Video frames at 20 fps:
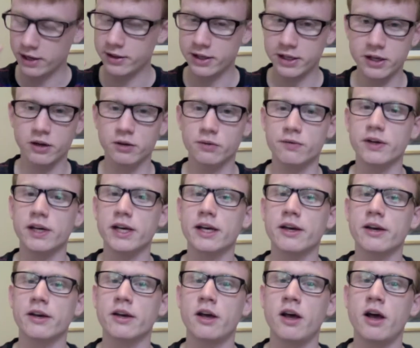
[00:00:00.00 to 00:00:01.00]
Young
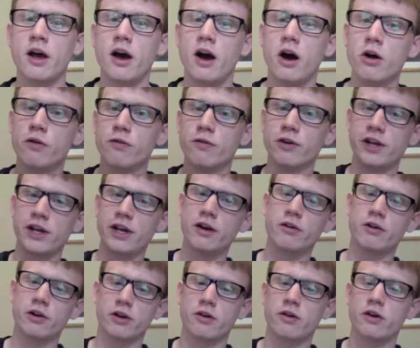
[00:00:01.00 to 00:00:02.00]
Vic over a
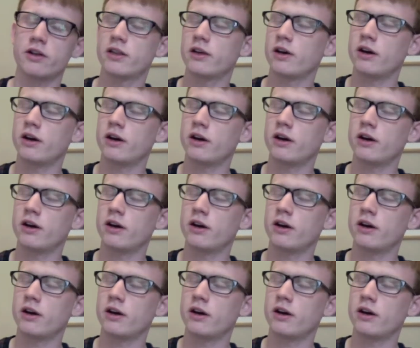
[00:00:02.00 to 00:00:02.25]
year ago.